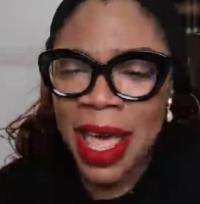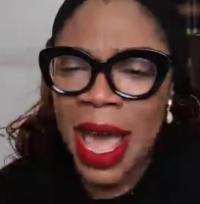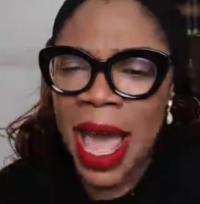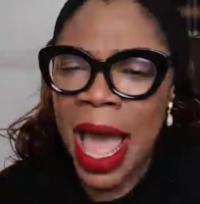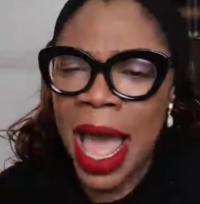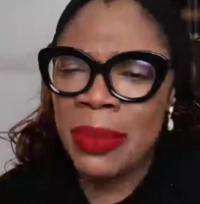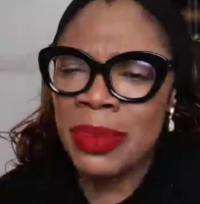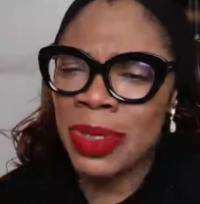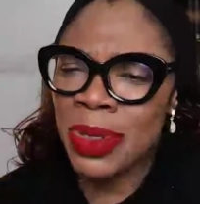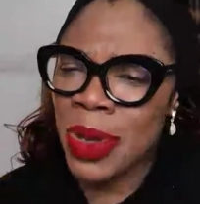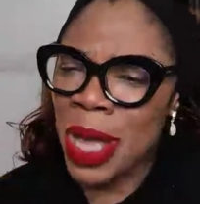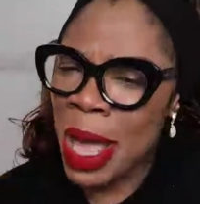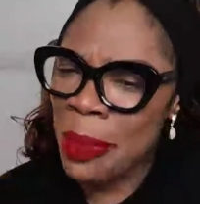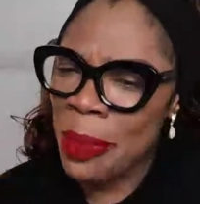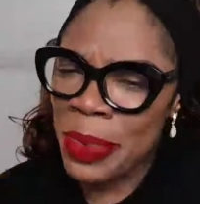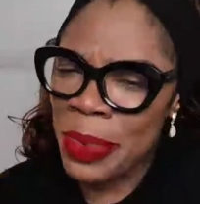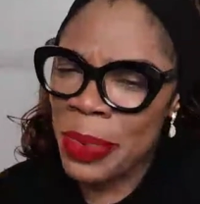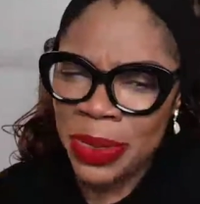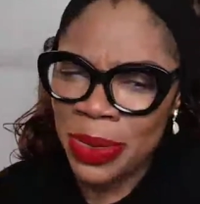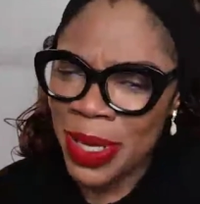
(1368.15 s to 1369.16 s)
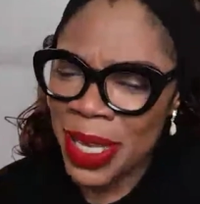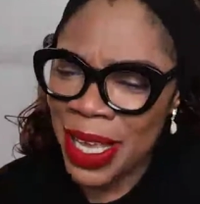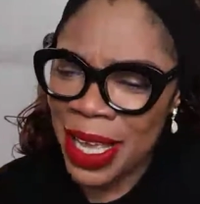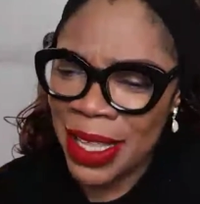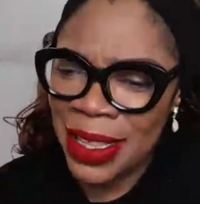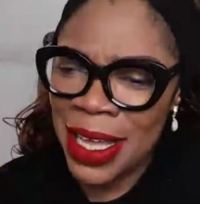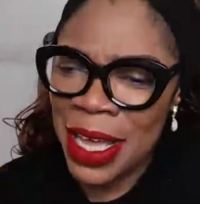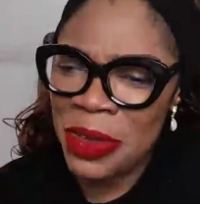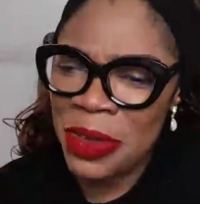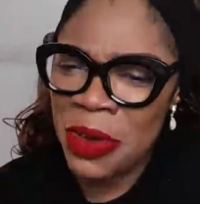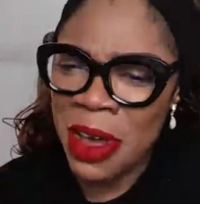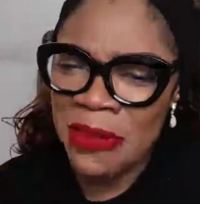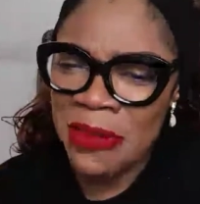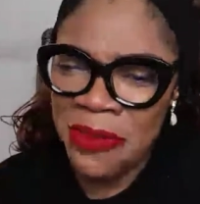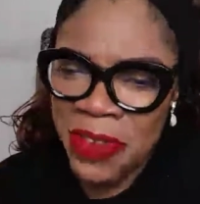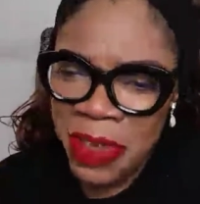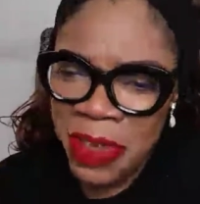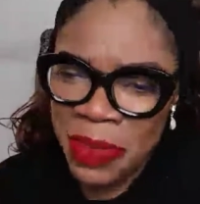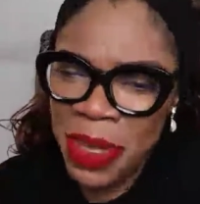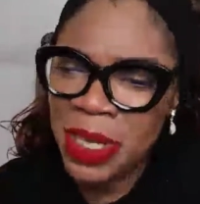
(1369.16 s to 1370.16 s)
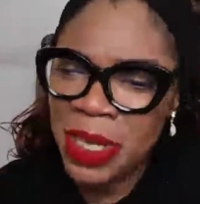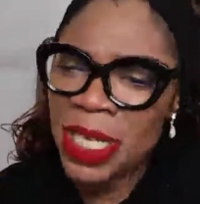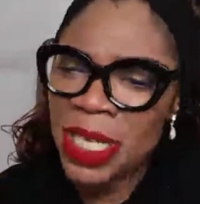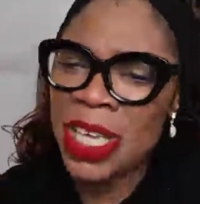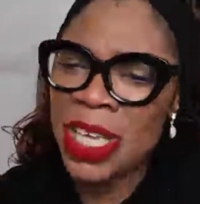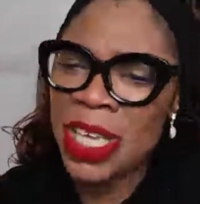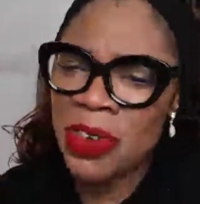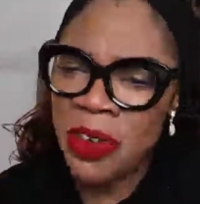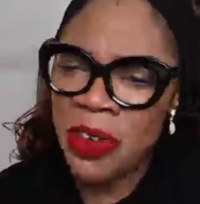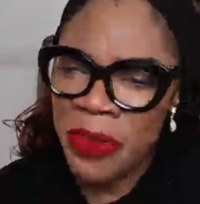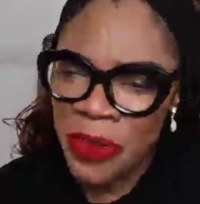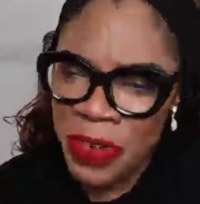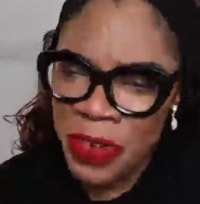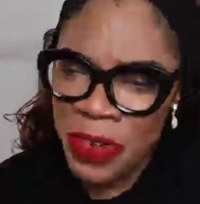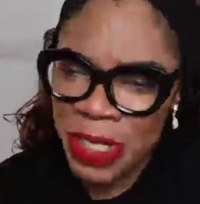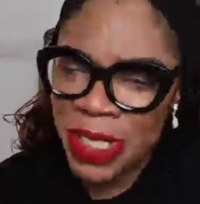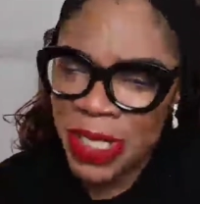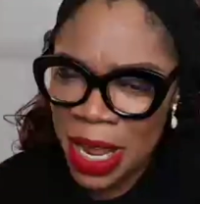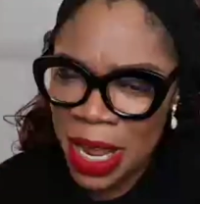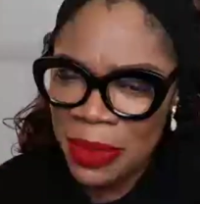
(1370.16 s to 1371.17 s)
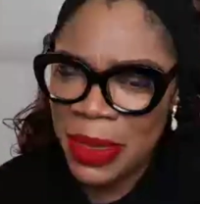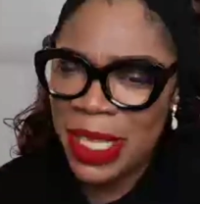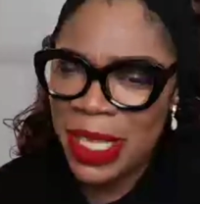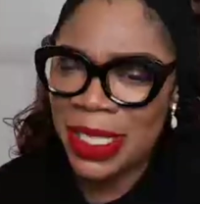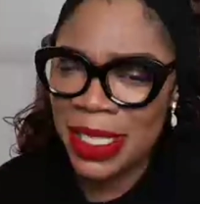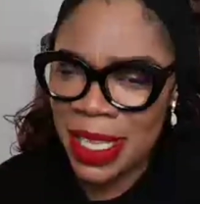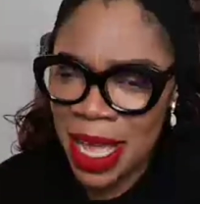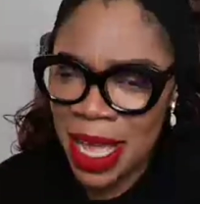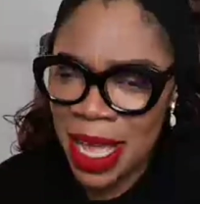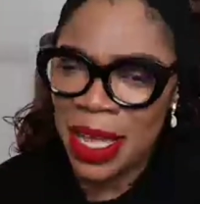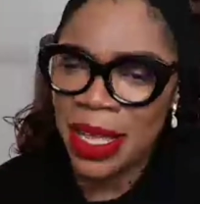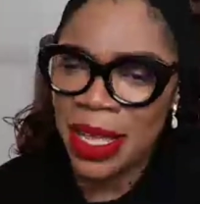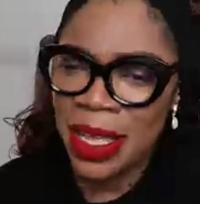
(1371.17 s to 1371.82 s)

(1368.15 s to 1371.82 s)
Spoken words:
I'm so happy to hear that you are female in your first trimester.